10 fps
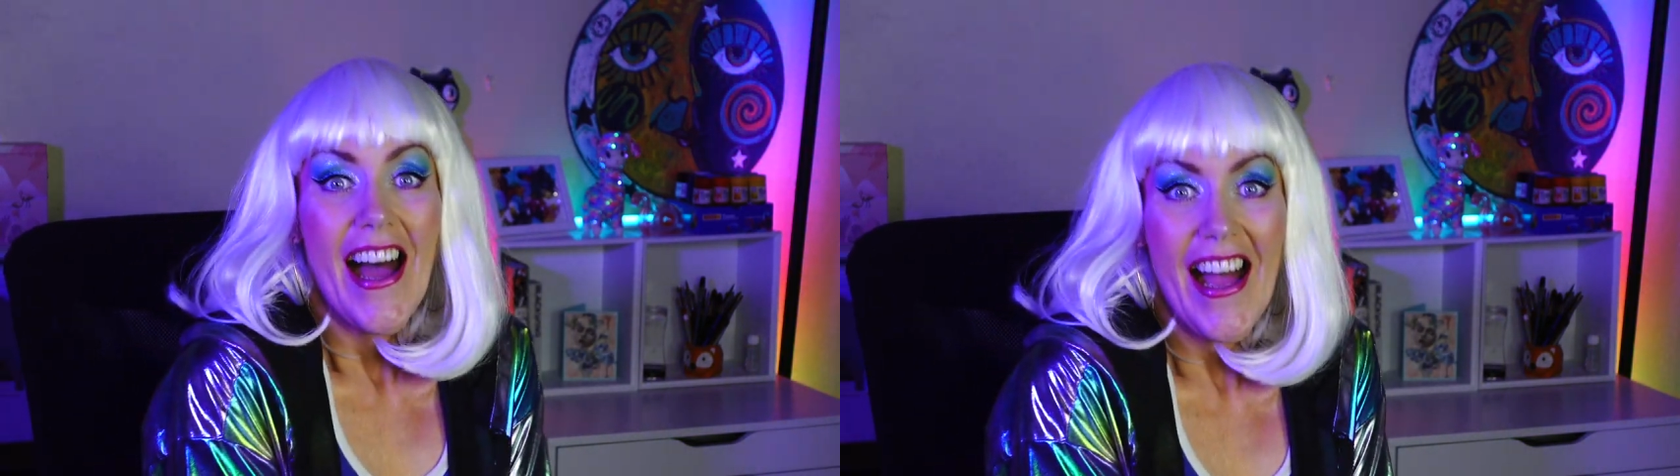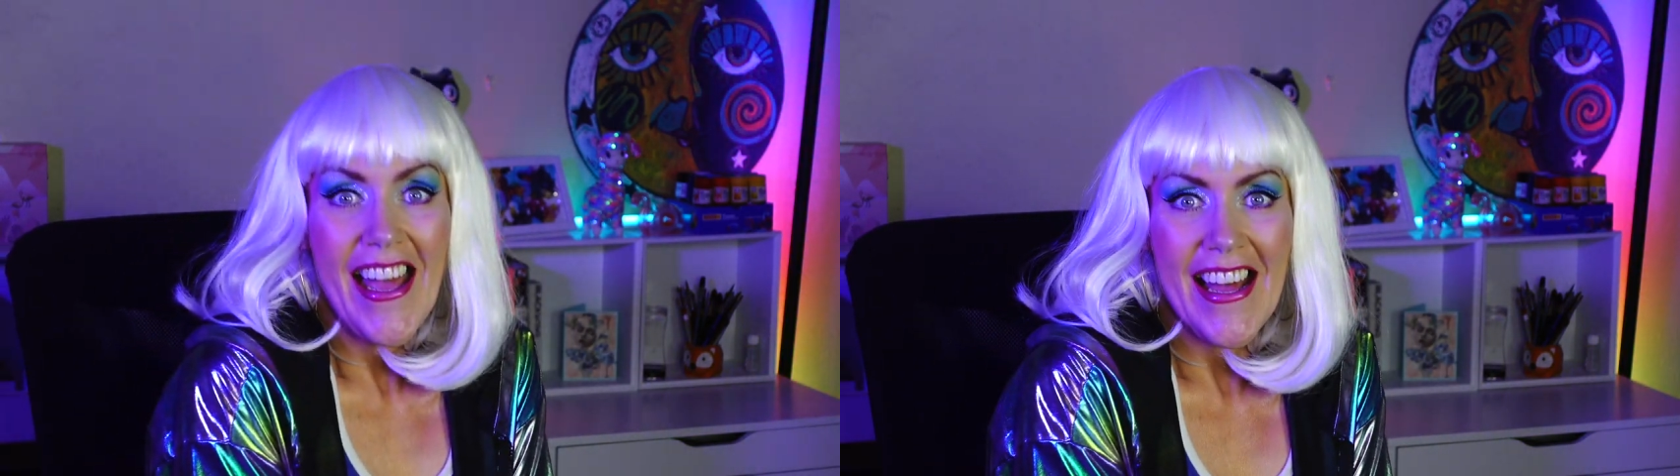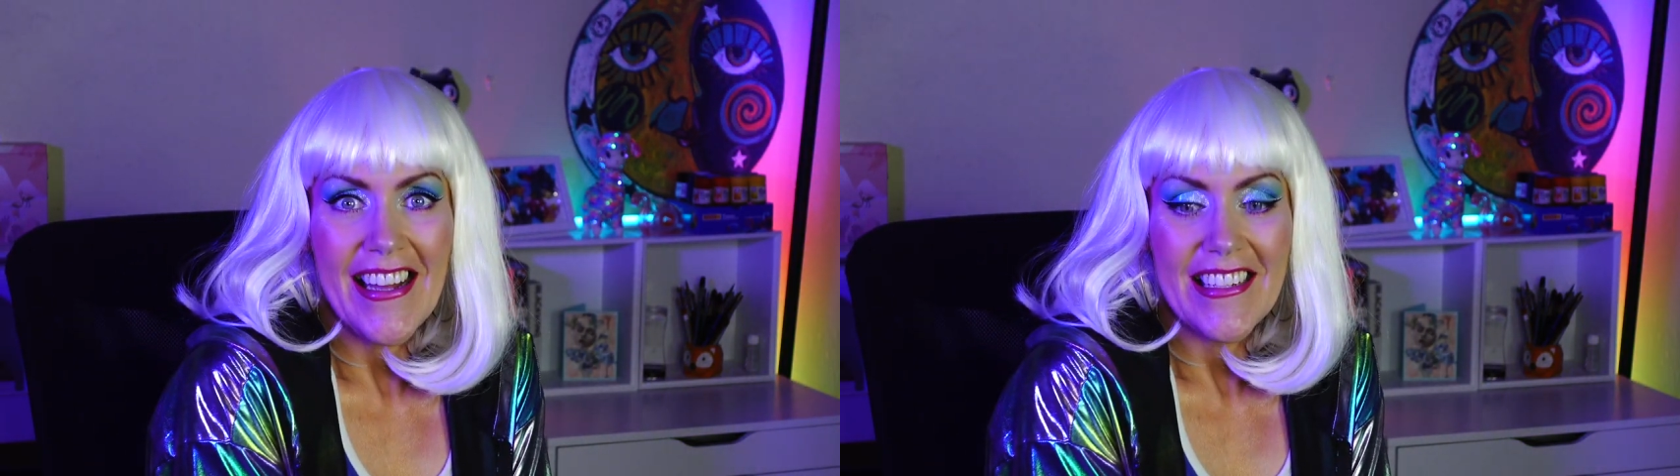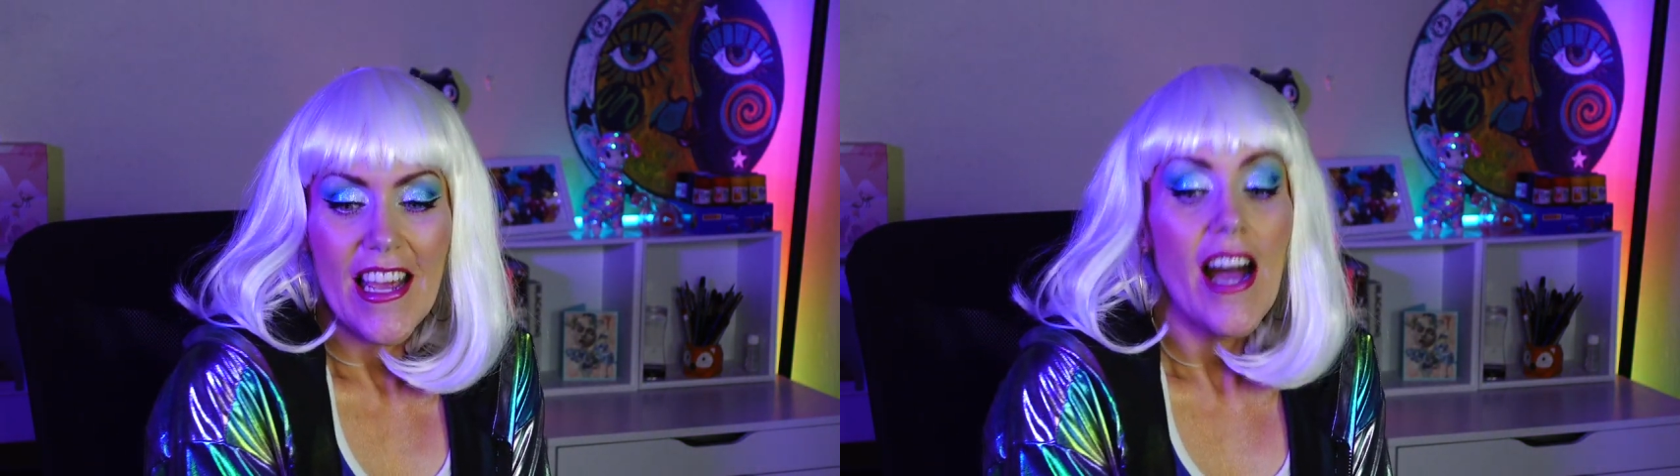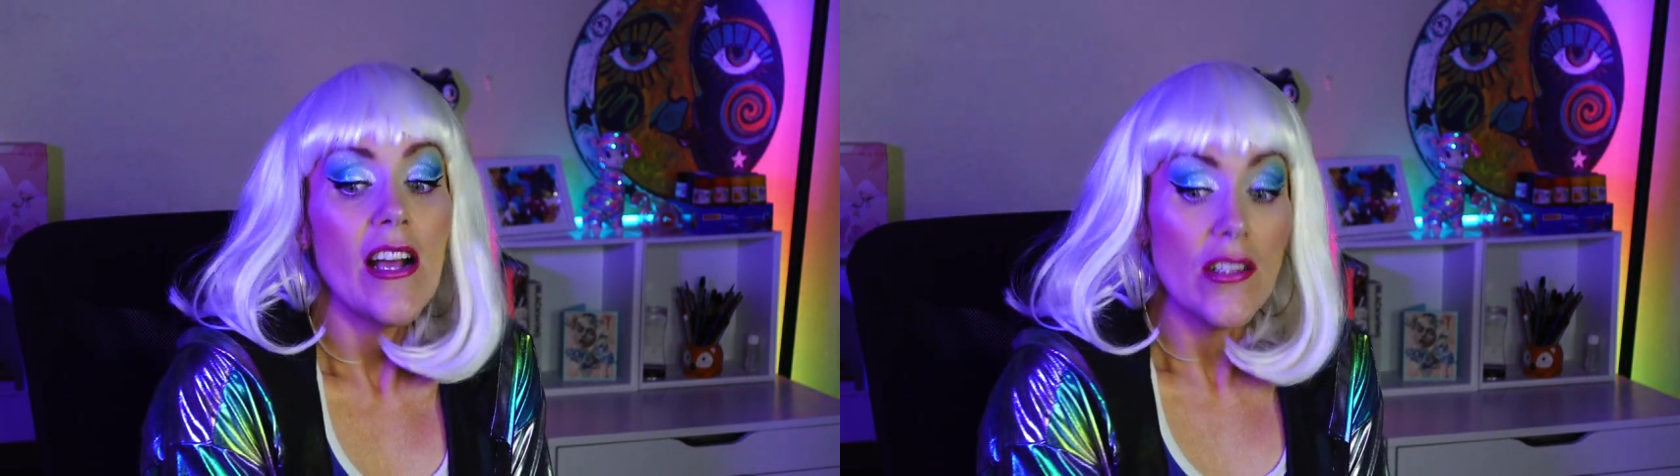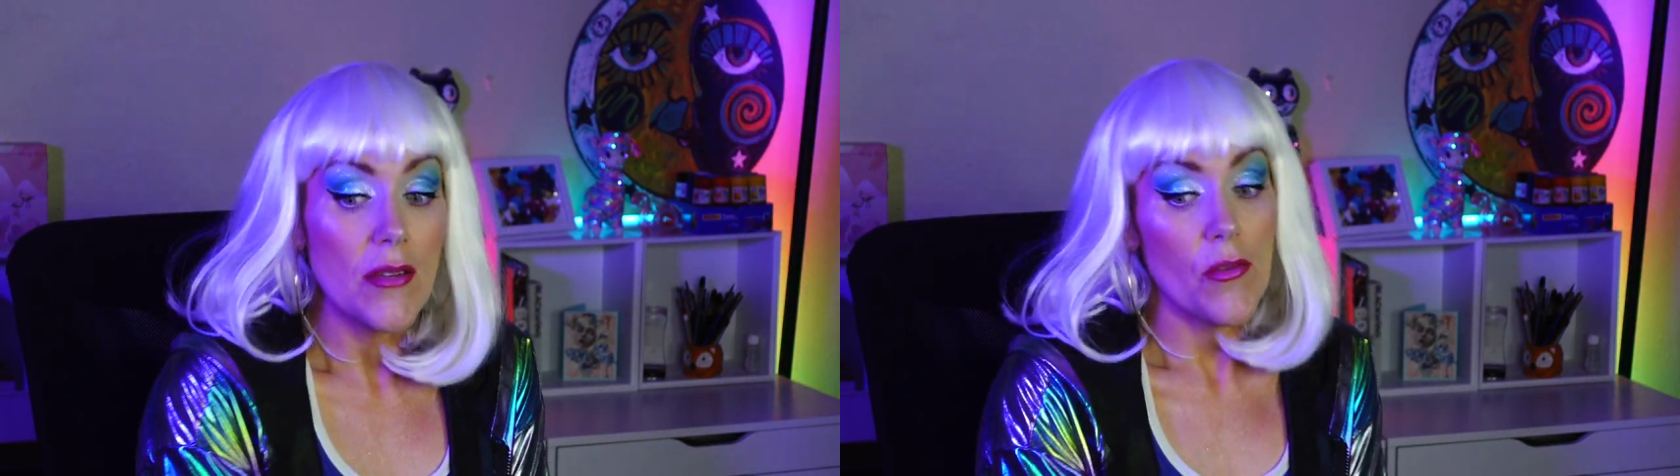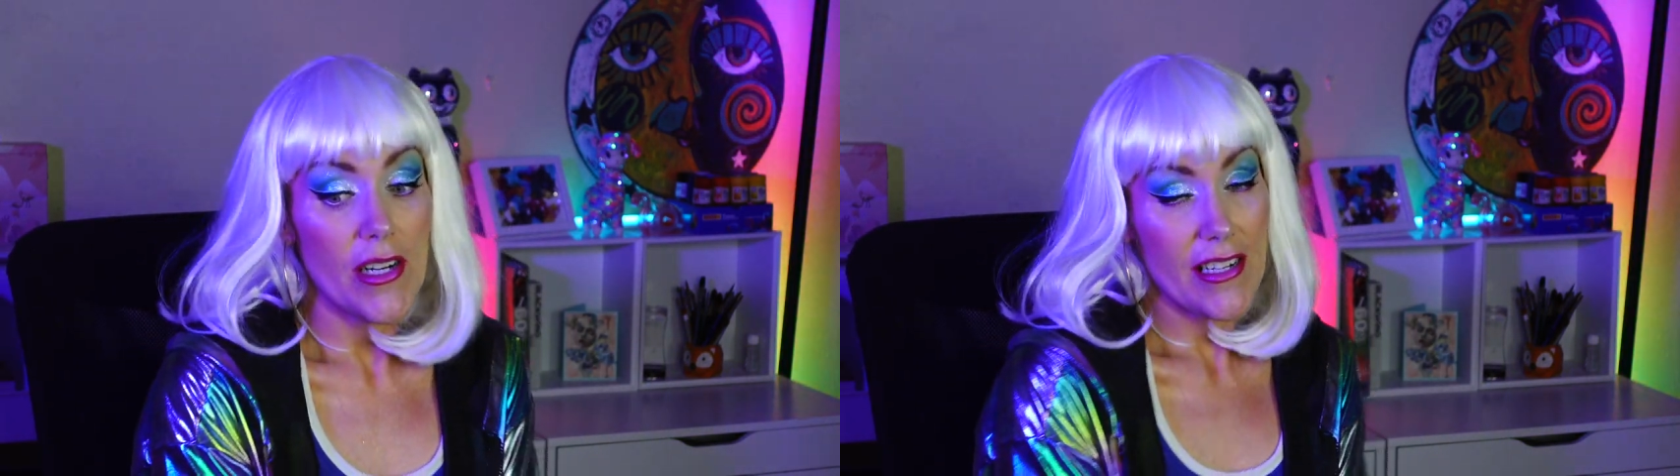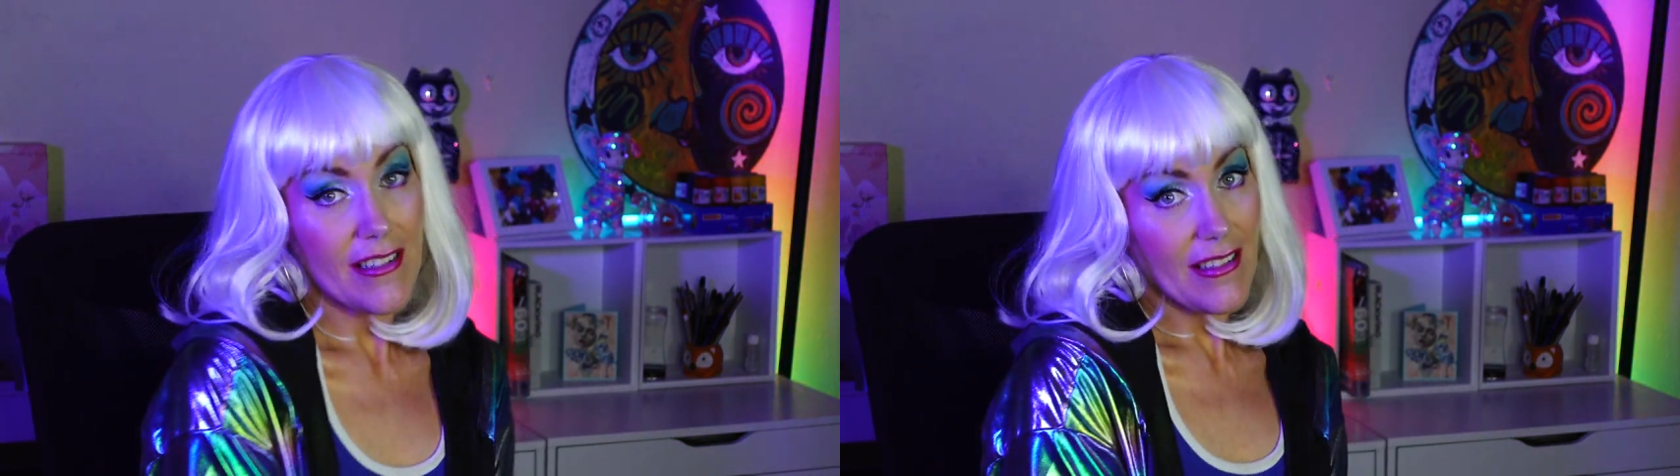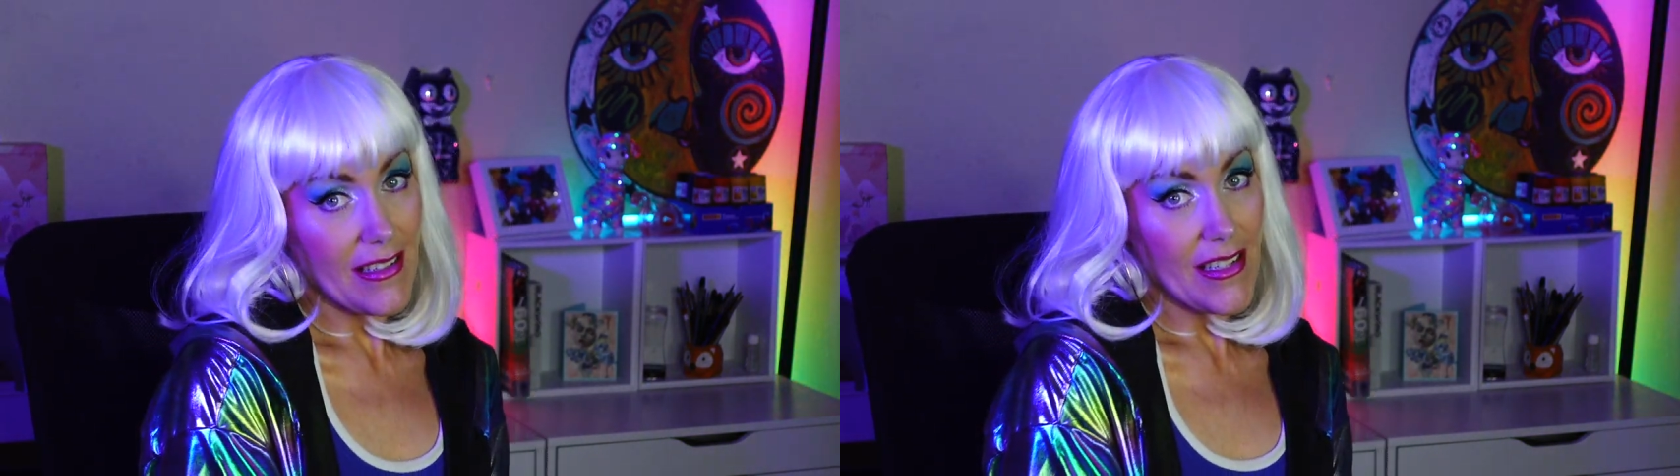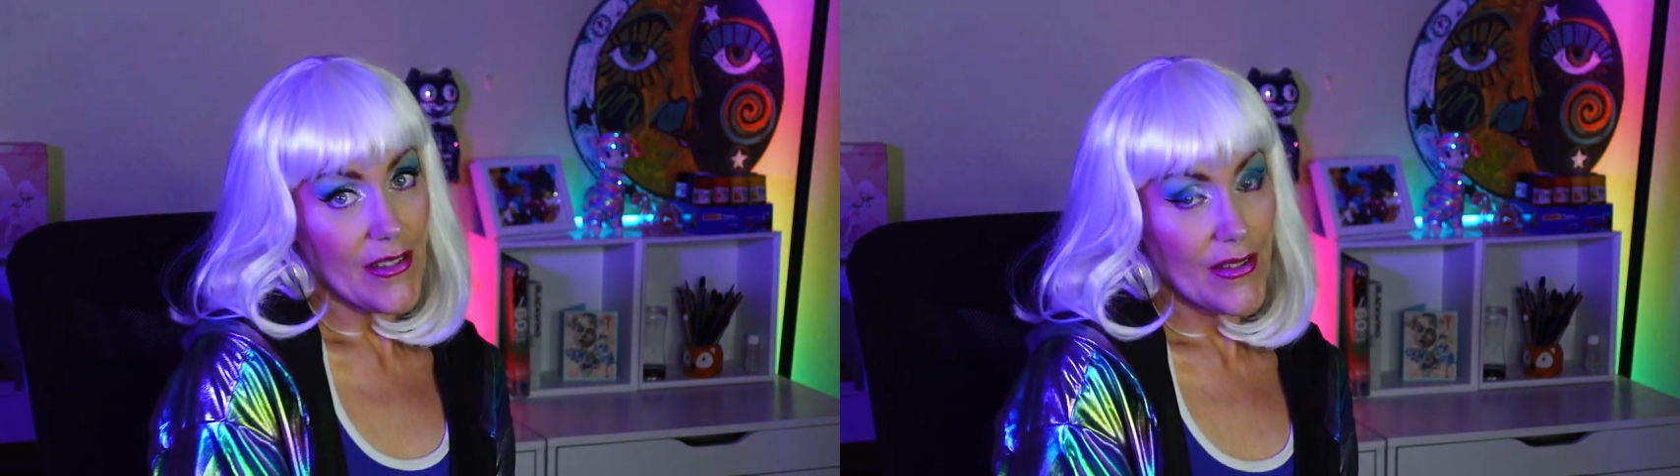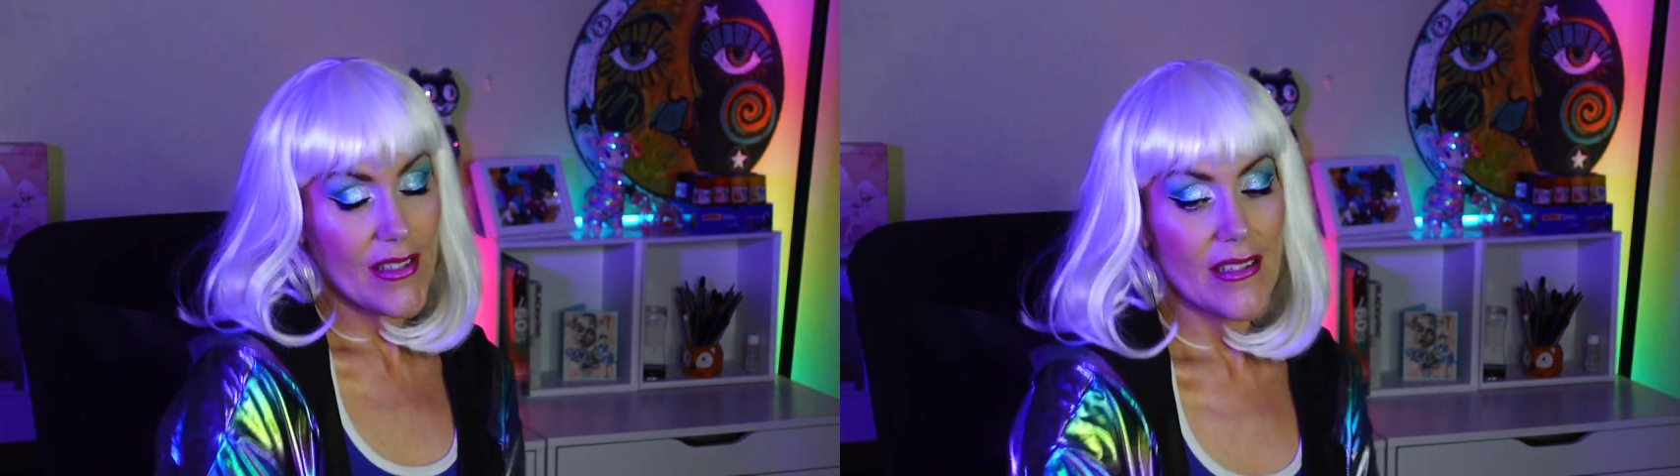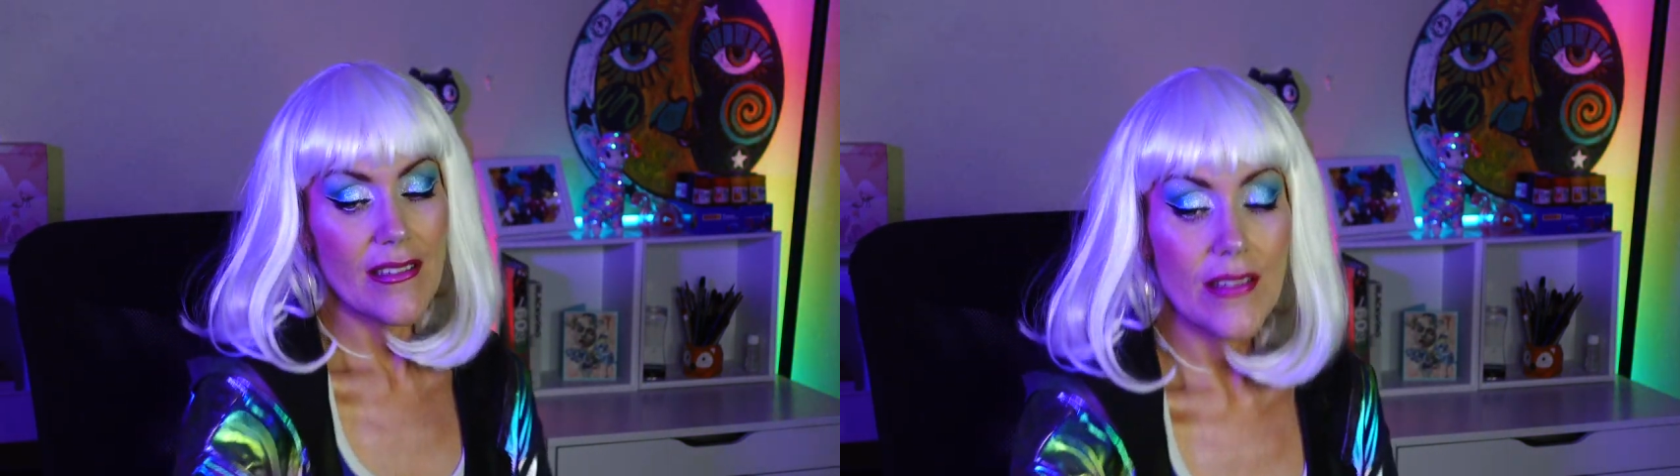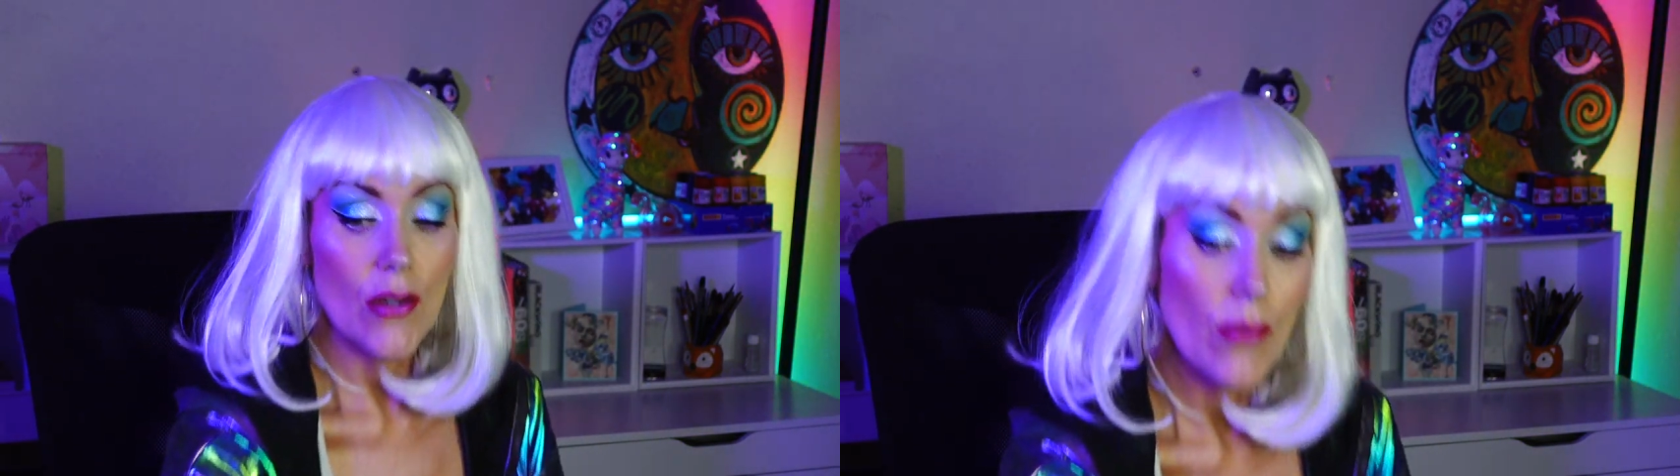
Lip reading: And I also wanted an excuse to